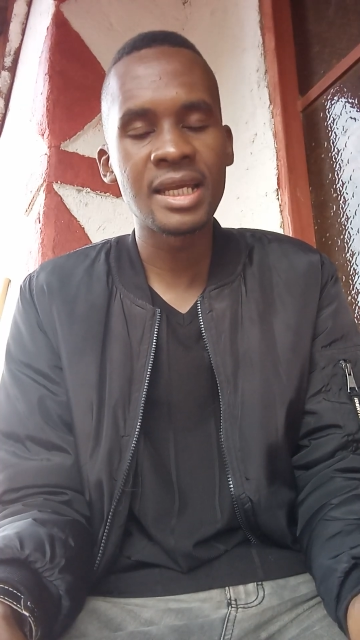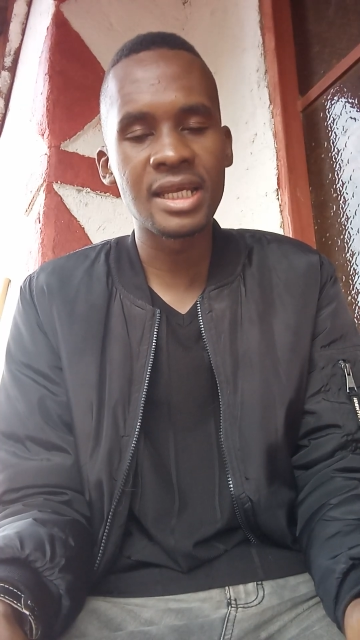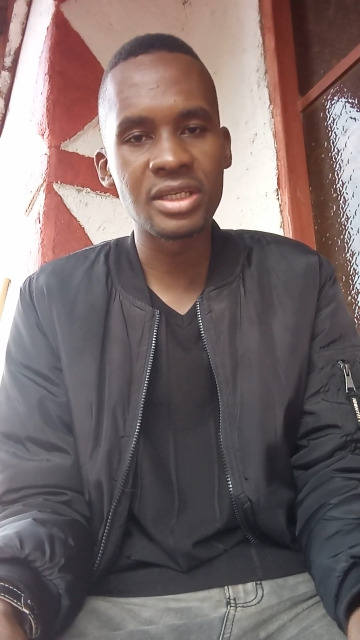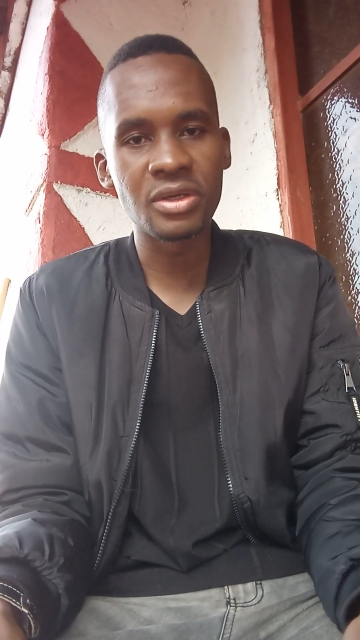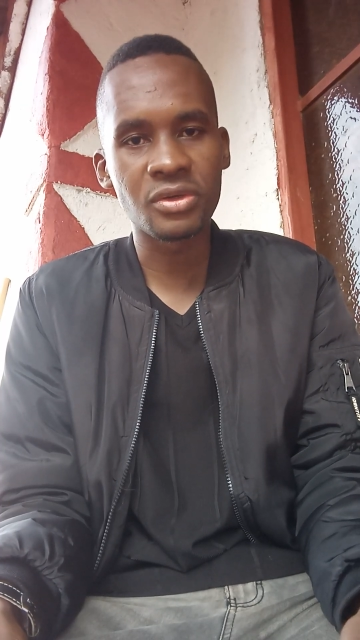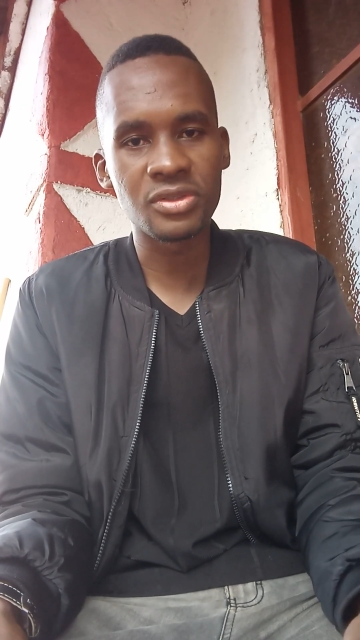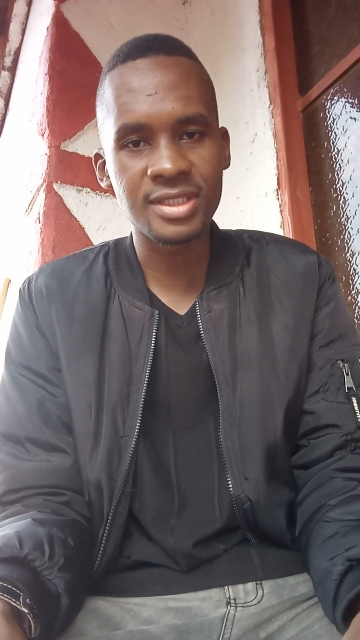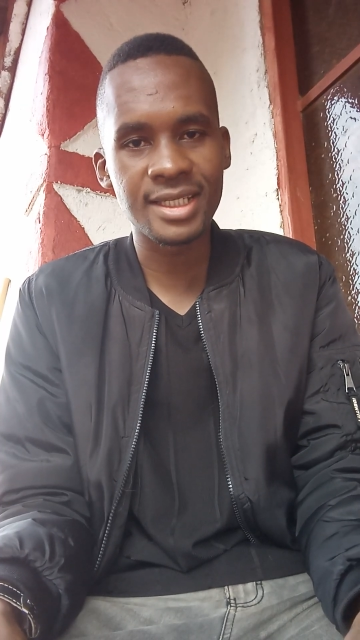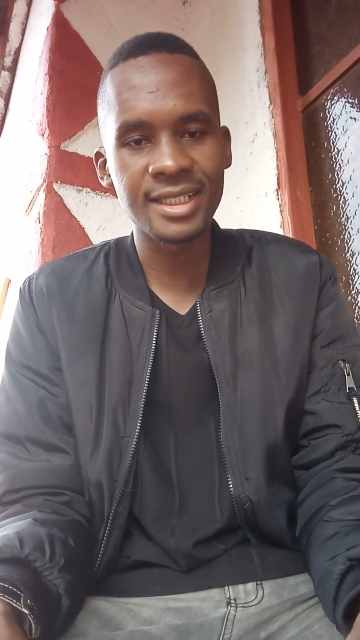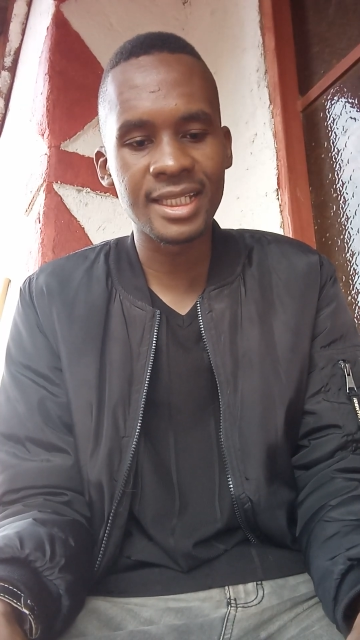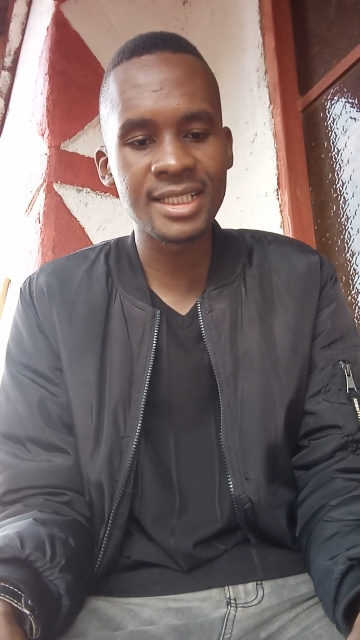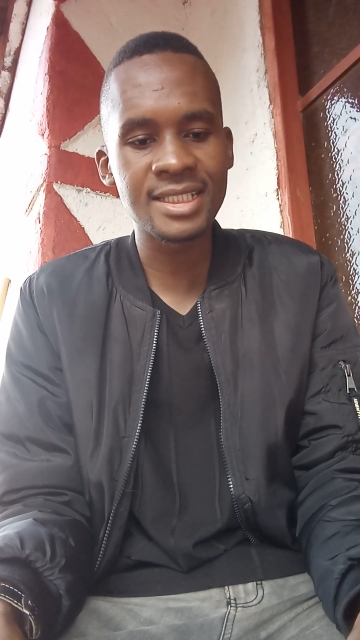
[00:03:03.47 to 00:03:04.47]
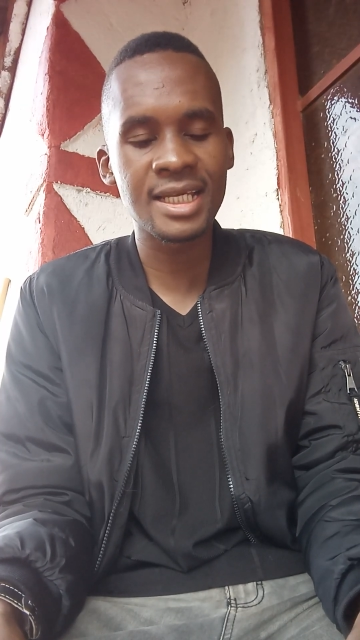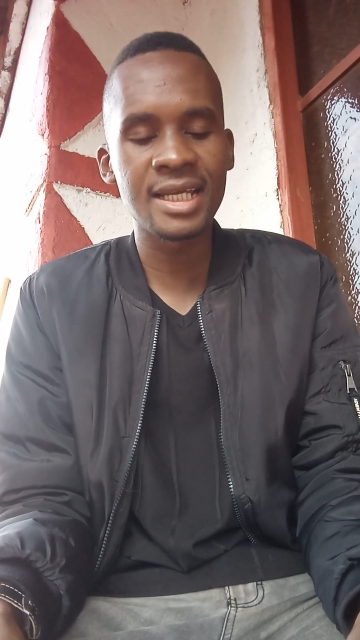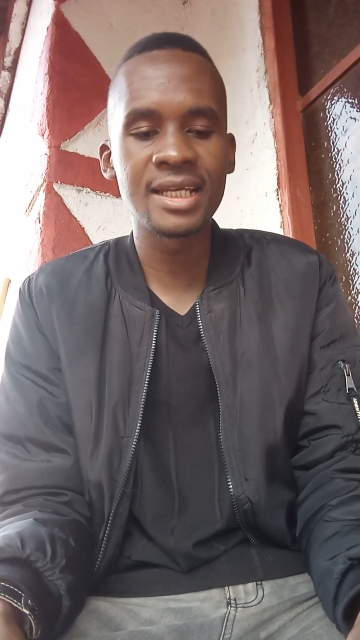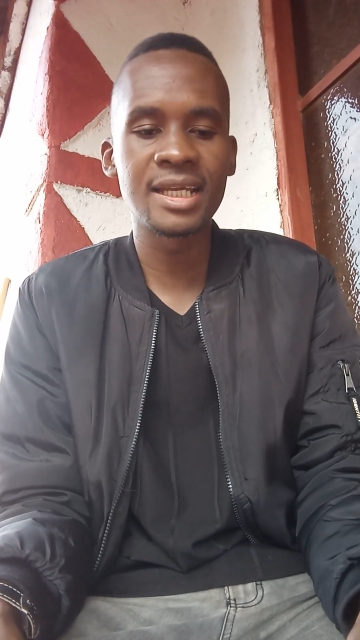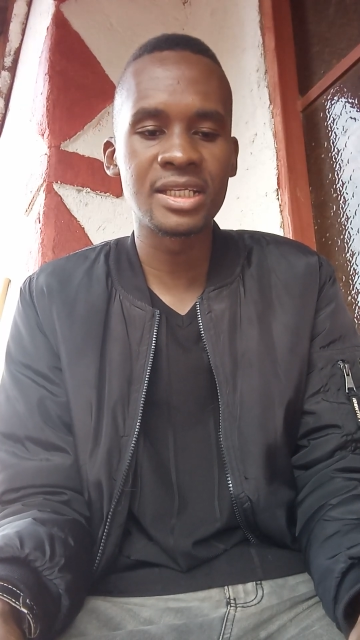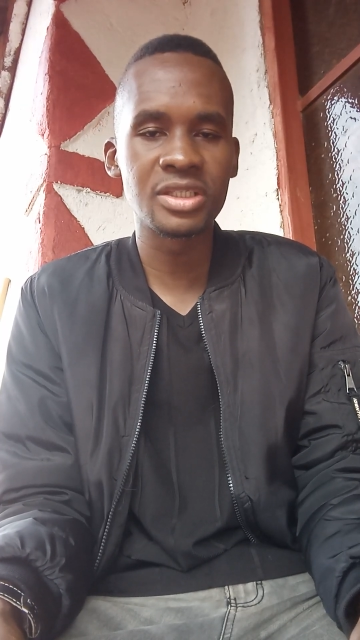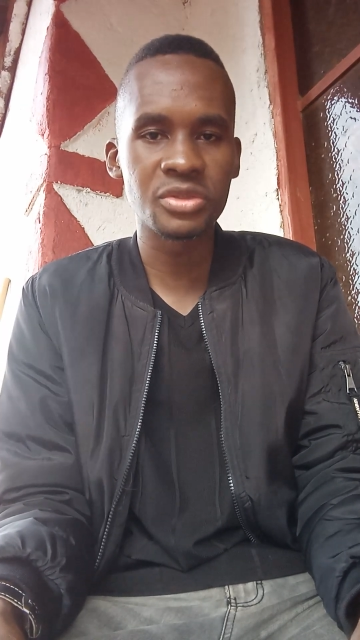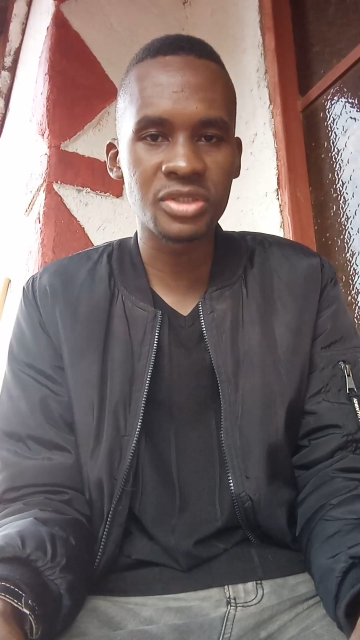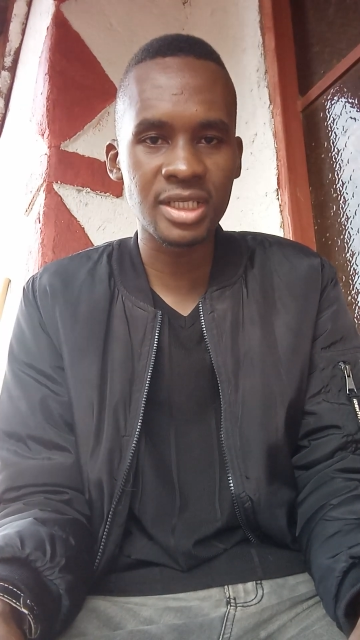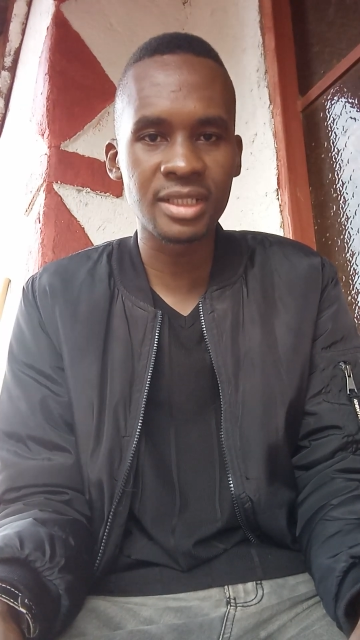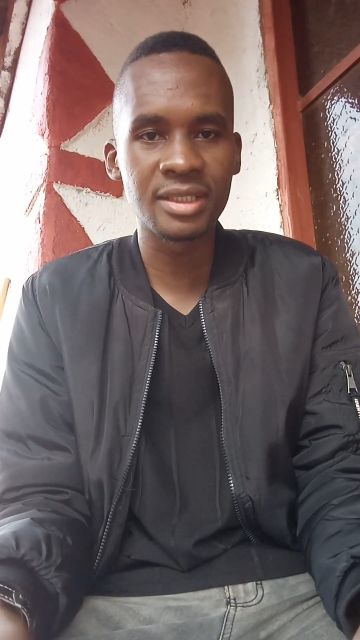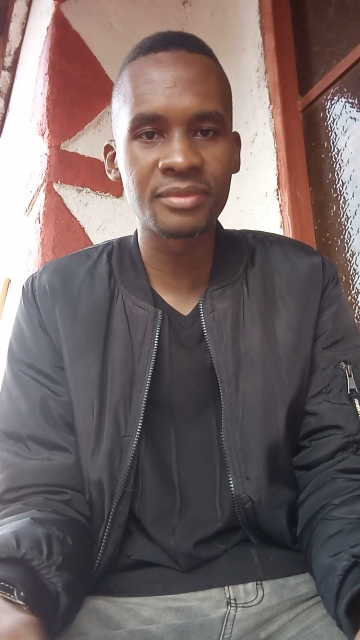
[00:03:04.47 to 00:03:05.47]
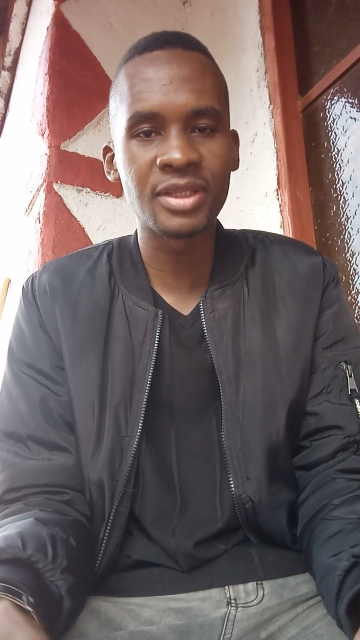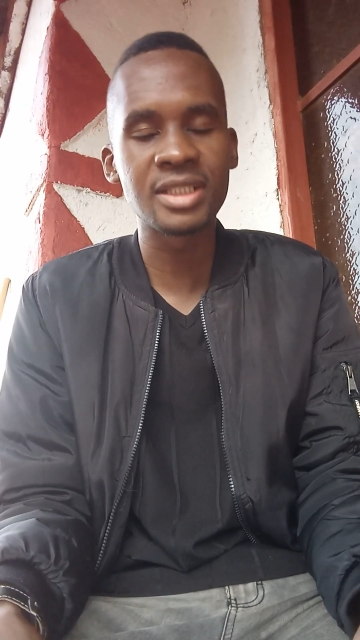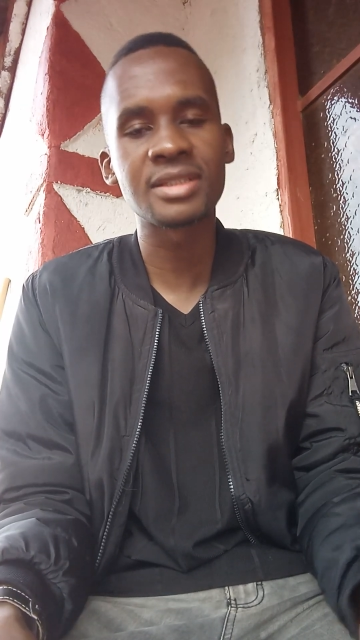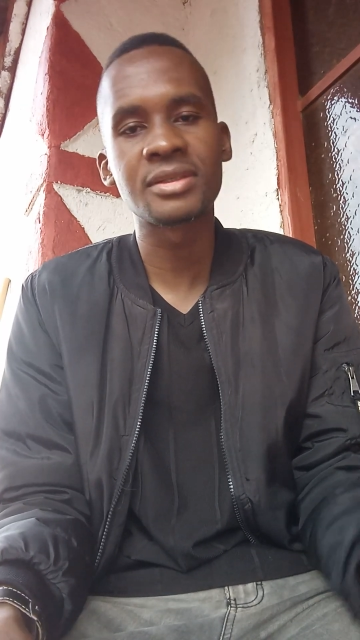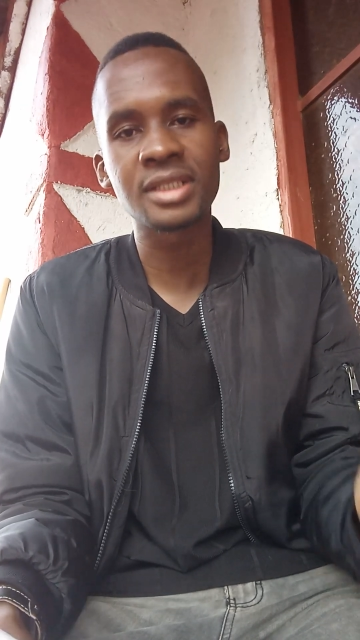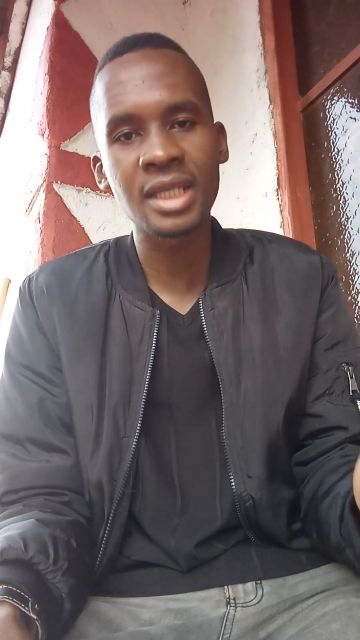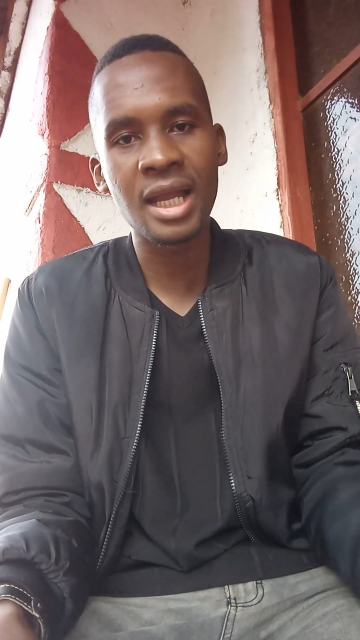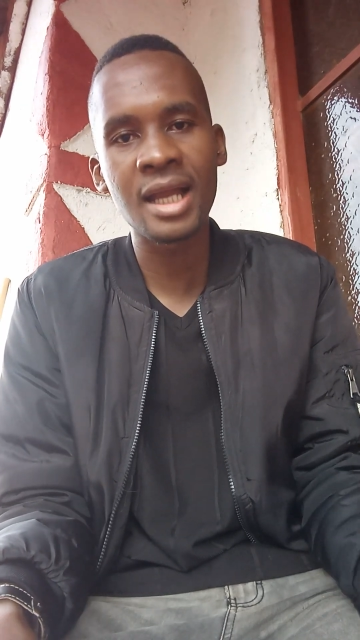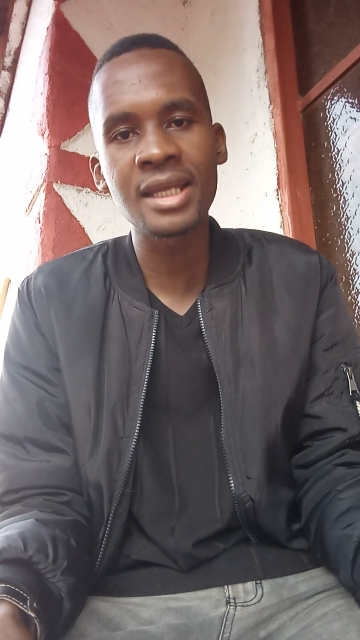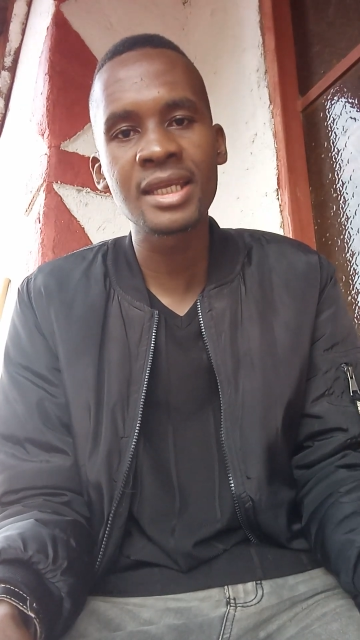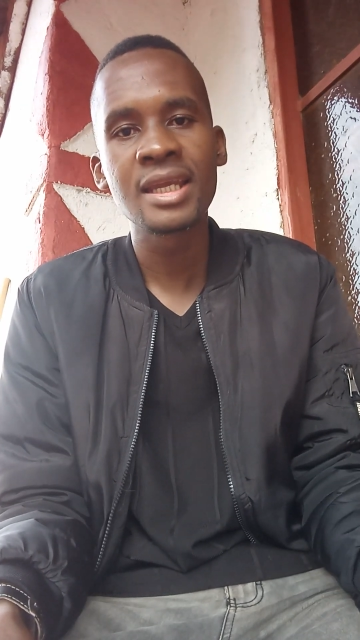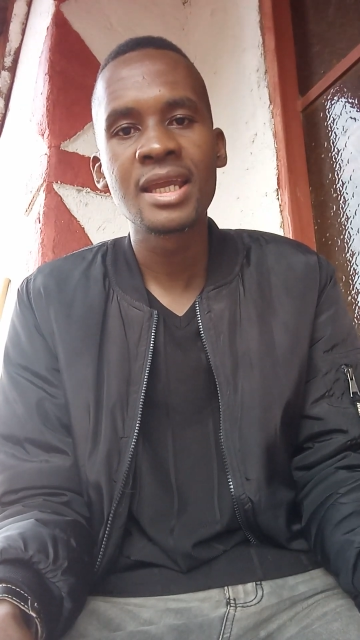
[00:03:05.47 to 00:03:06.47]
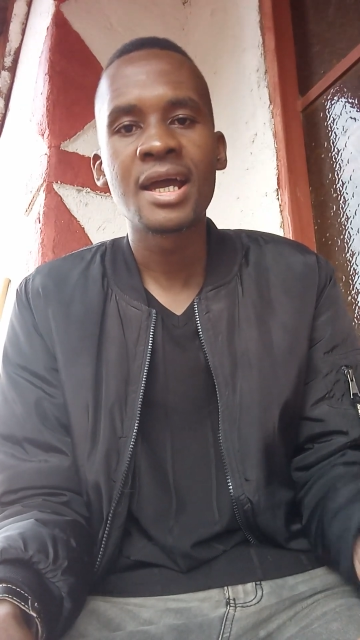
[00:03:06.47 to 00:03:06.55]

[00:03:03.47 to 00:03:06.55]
and your consent letter, and you tell them that, okay, hi,